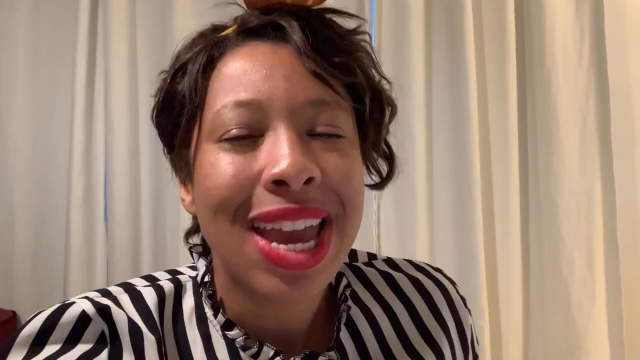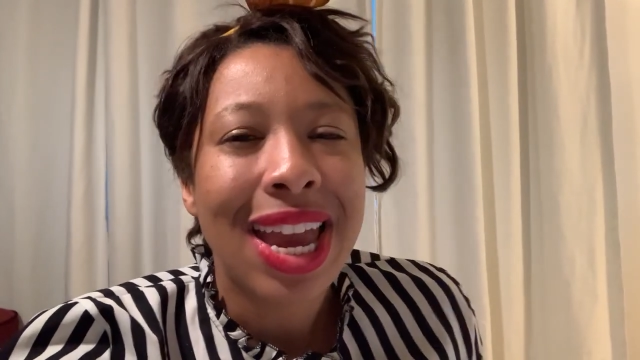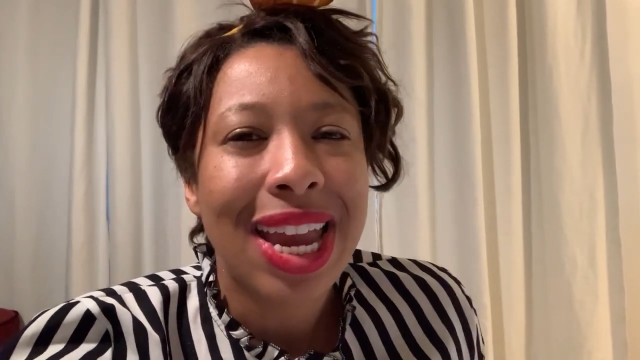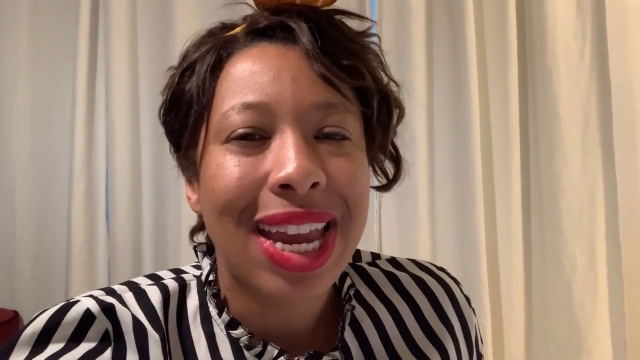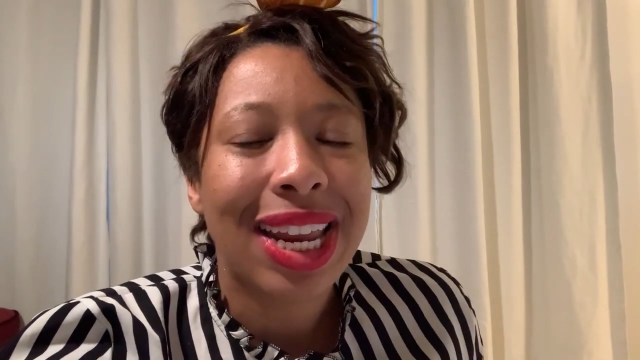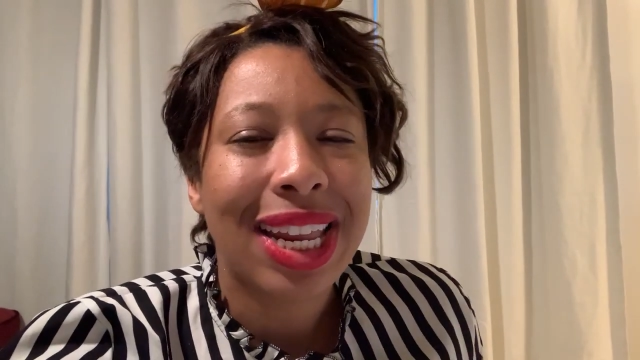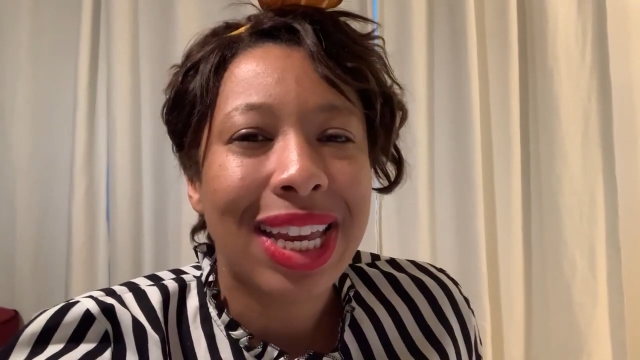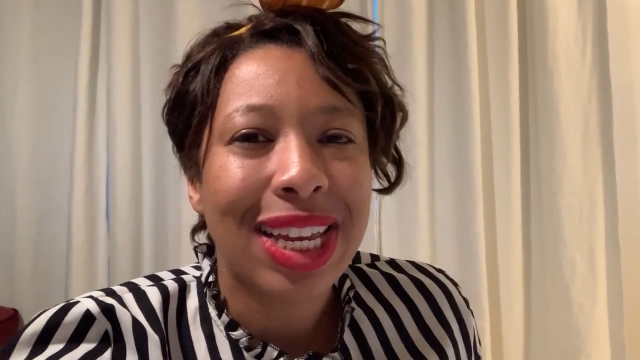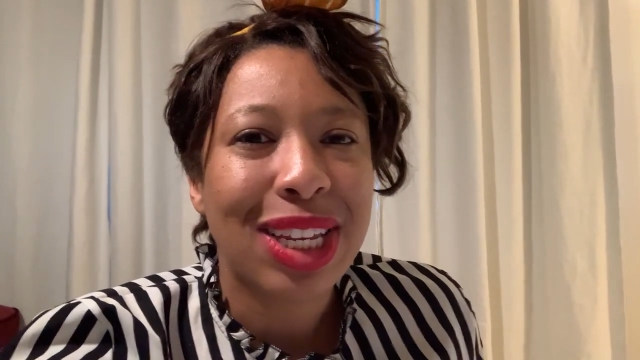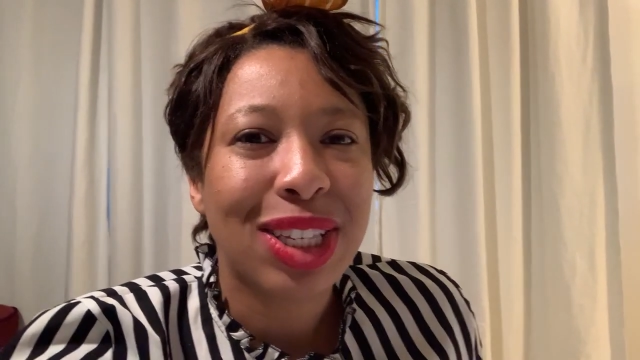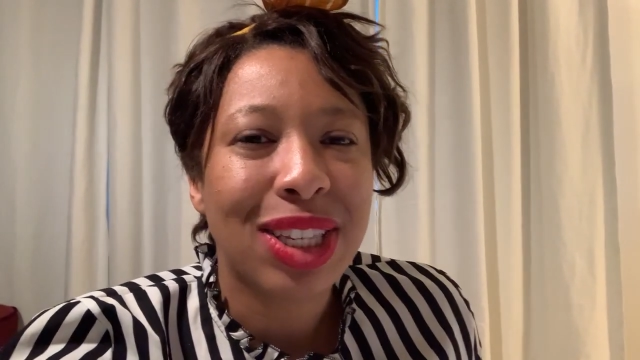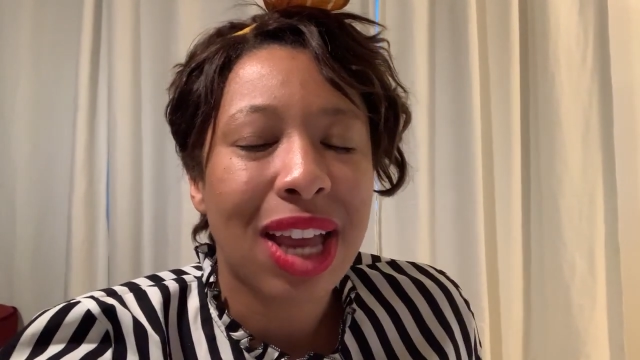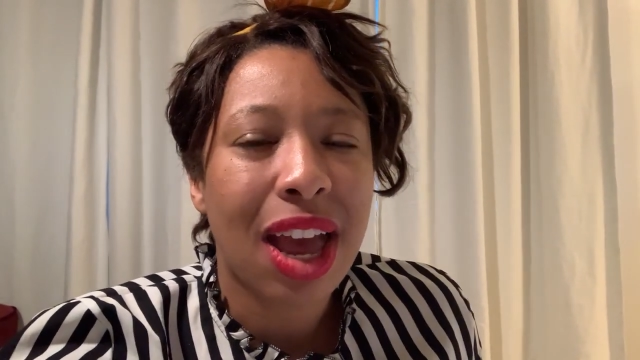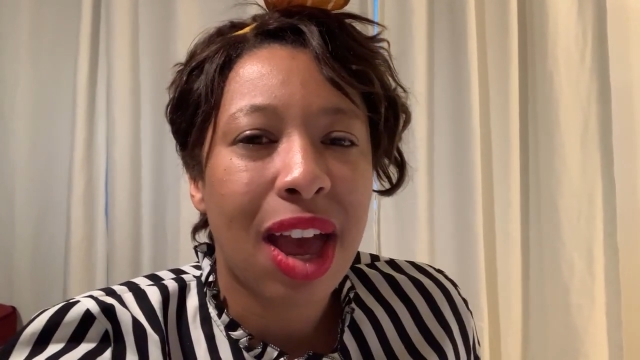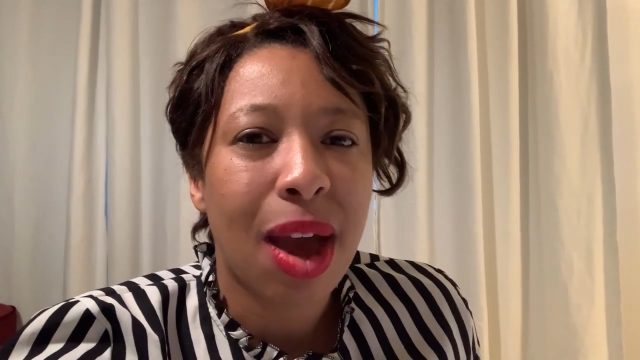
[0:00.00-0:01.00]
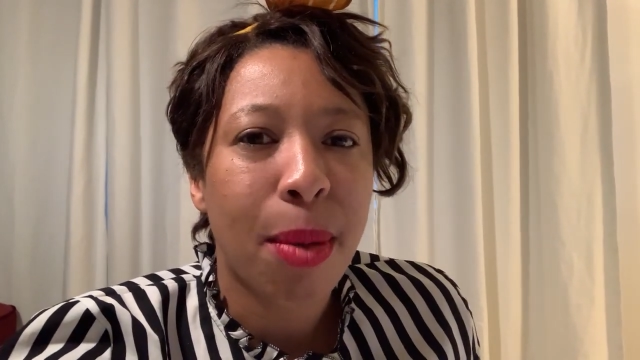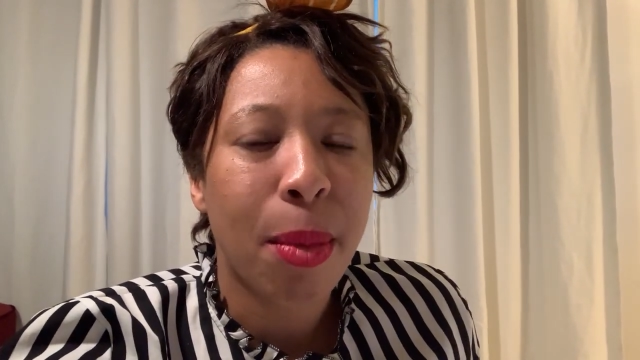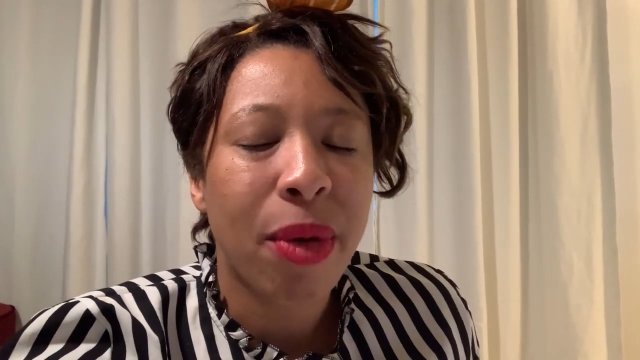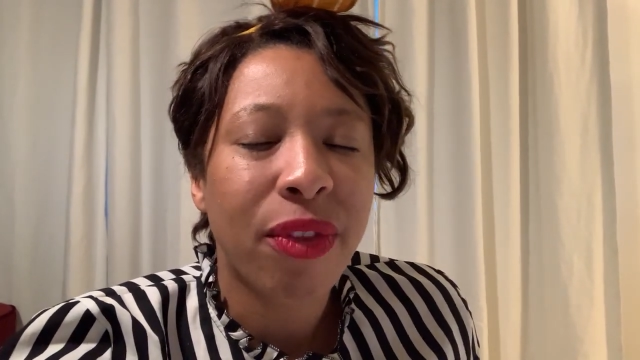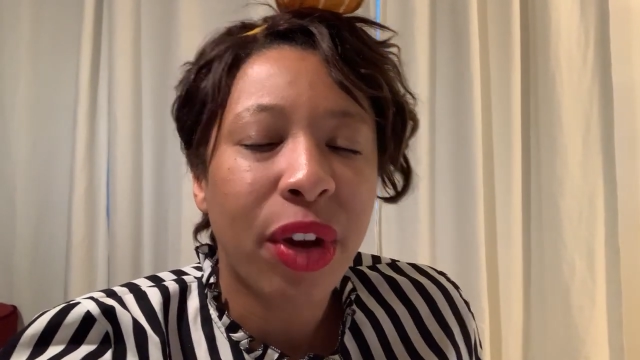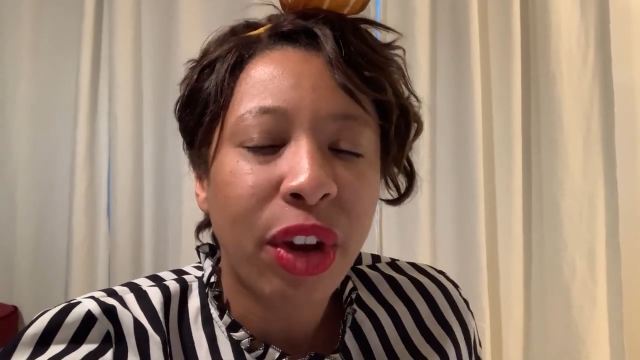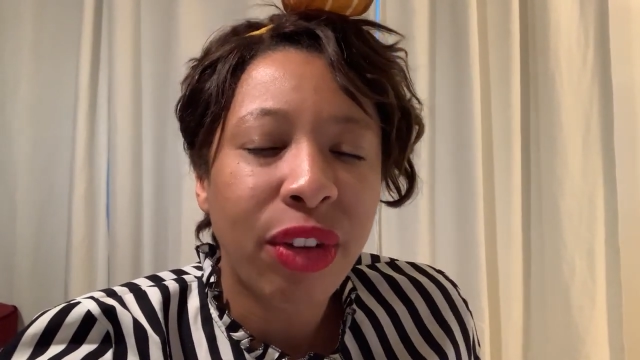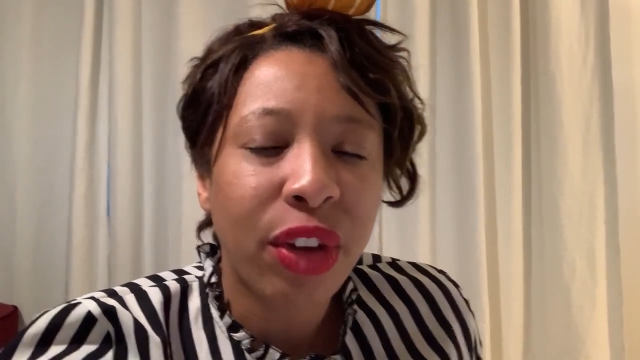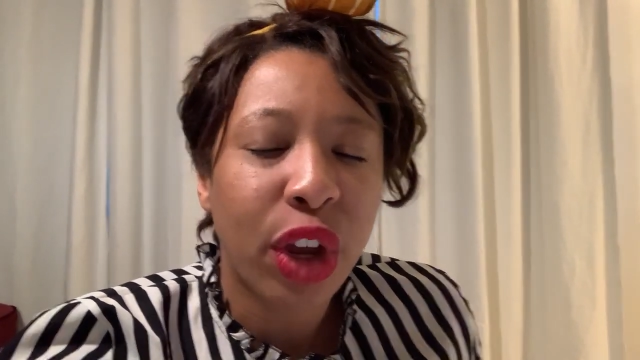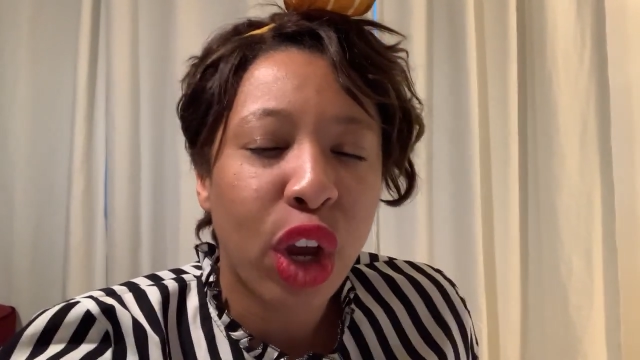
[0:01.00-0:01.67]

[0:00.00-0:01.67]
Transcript: It is very, very